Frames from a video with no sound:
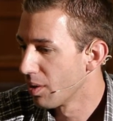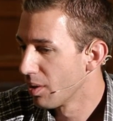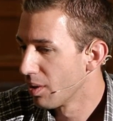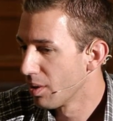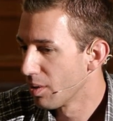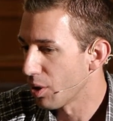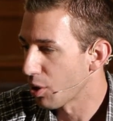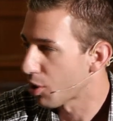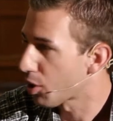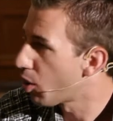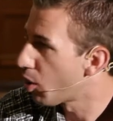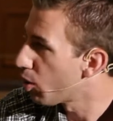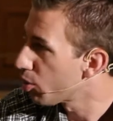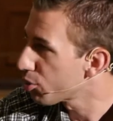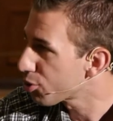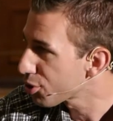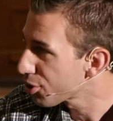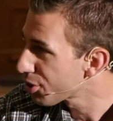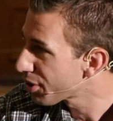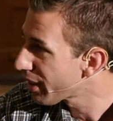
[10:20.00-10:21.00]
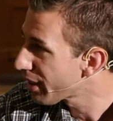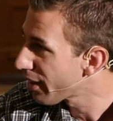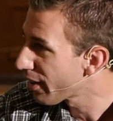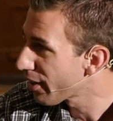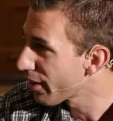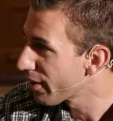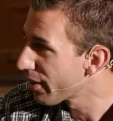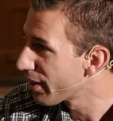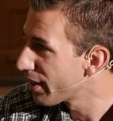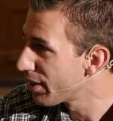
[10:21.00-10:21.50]
Their culture
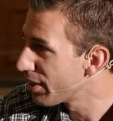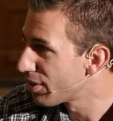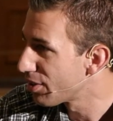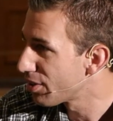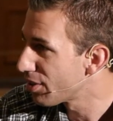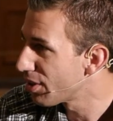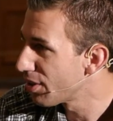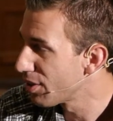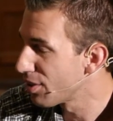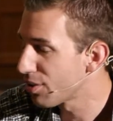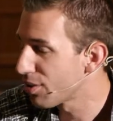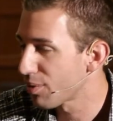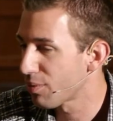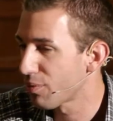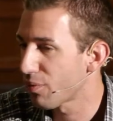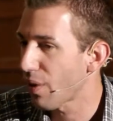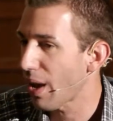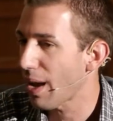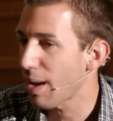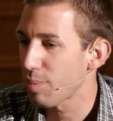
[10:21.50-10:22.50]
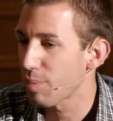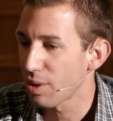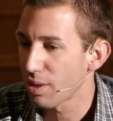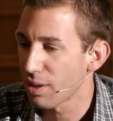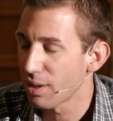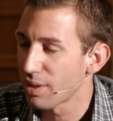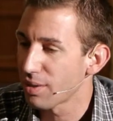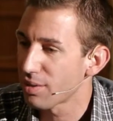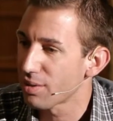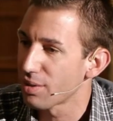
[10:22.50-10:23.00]
there is
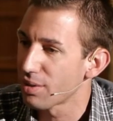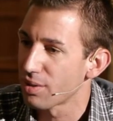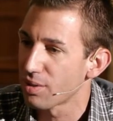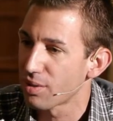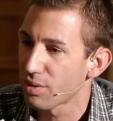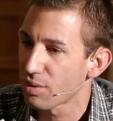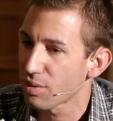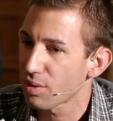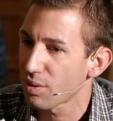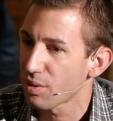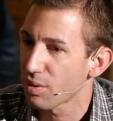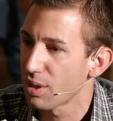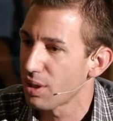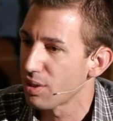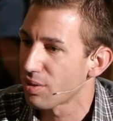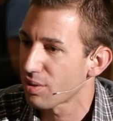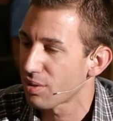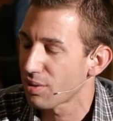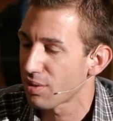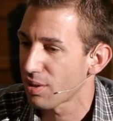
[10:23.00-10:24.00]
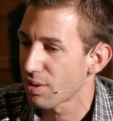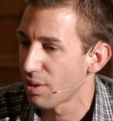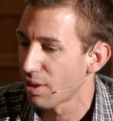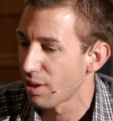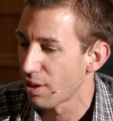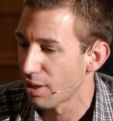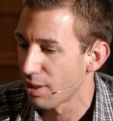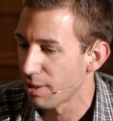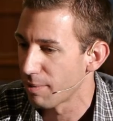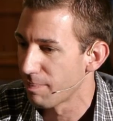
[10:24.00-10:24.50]
fabulous. It's
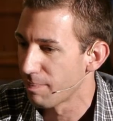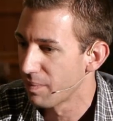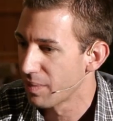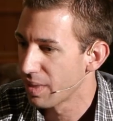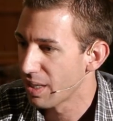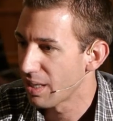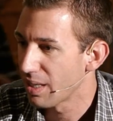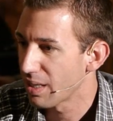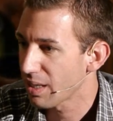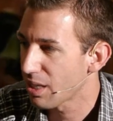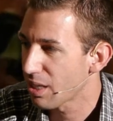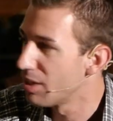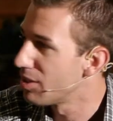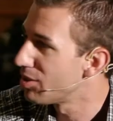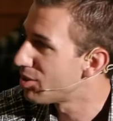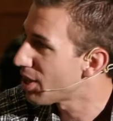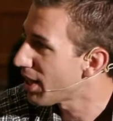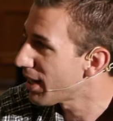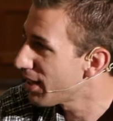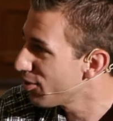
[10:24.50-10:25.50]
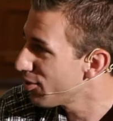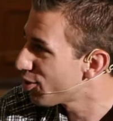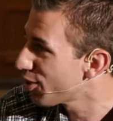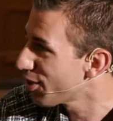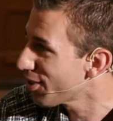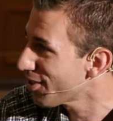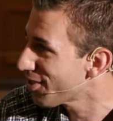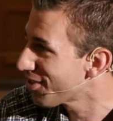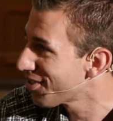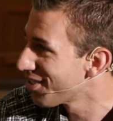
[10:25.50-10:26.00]

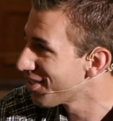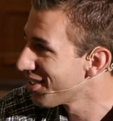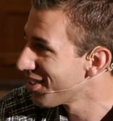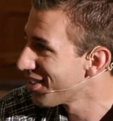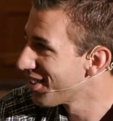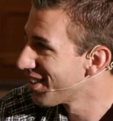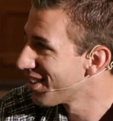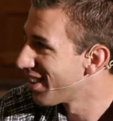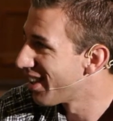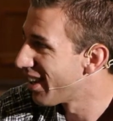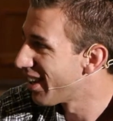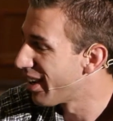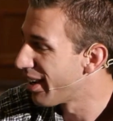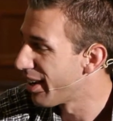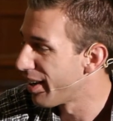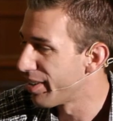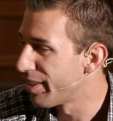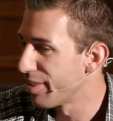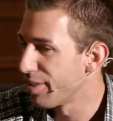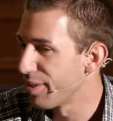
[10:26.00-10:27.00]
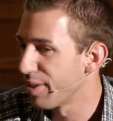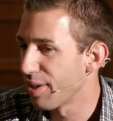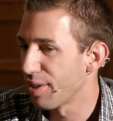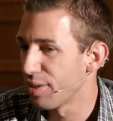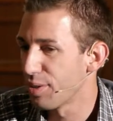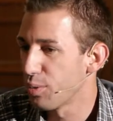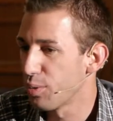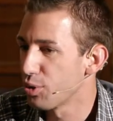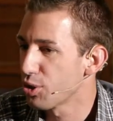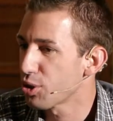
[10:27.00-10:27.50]
contagious,
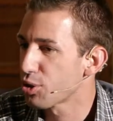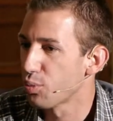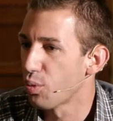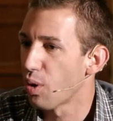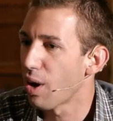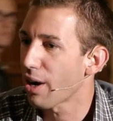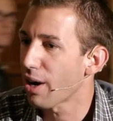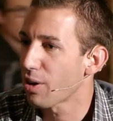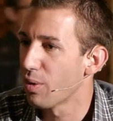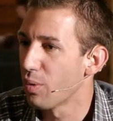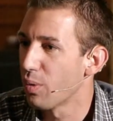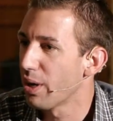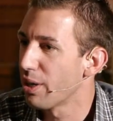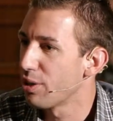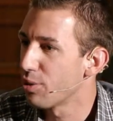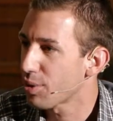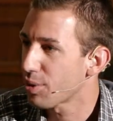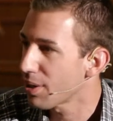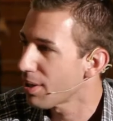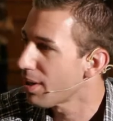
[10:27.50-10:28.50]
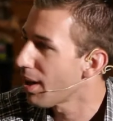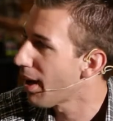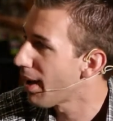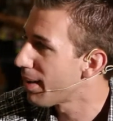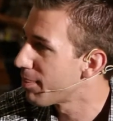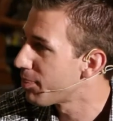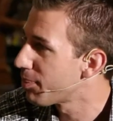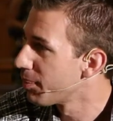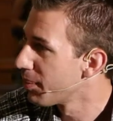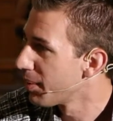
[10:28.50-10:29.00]
and you just walk away. You
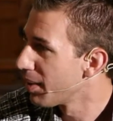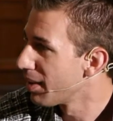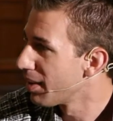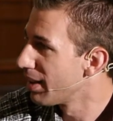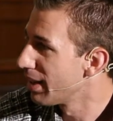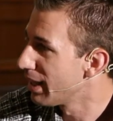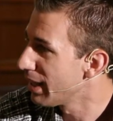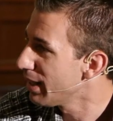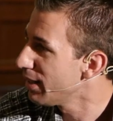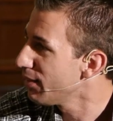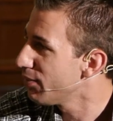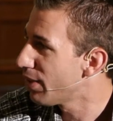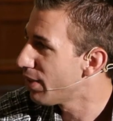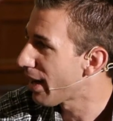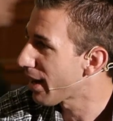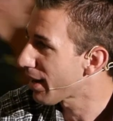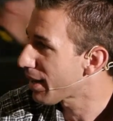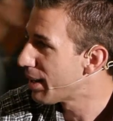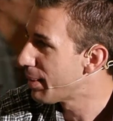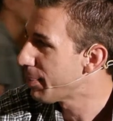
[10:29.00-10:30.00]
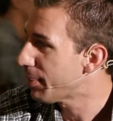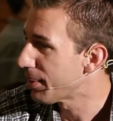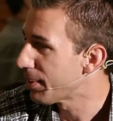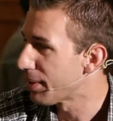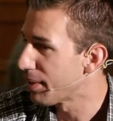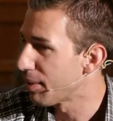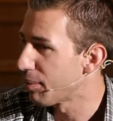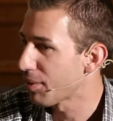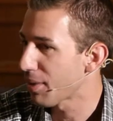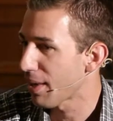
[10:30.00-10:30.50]
cannot leave that
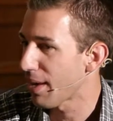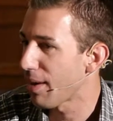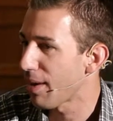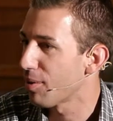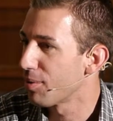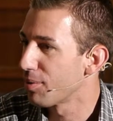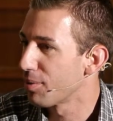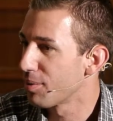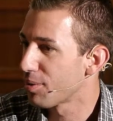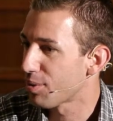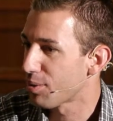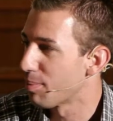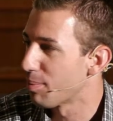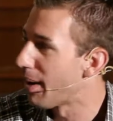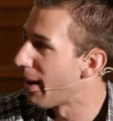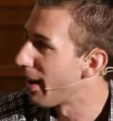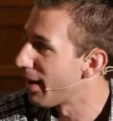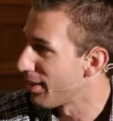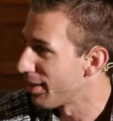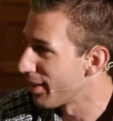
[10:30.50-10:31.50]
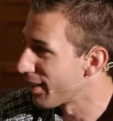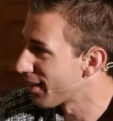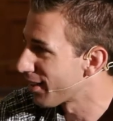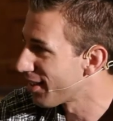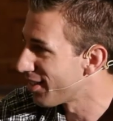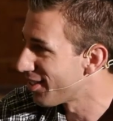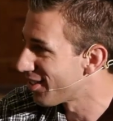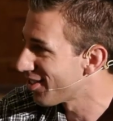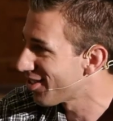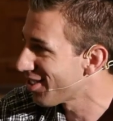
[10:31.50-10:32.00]
company without smiling,
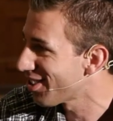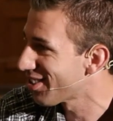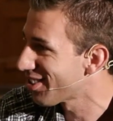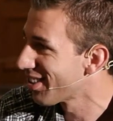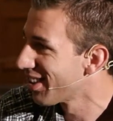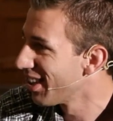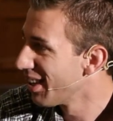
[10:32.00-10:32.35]
because